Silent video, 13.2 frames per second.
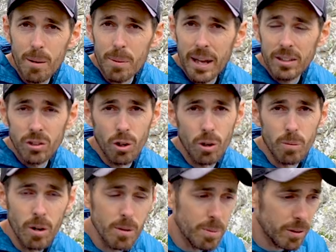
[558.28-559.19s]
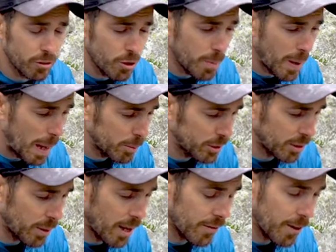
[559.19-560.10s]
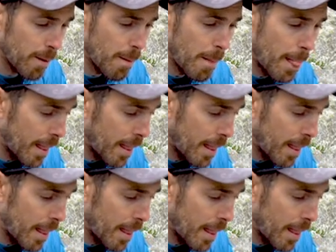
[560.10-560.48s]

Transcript: up that top roper group house or whatever,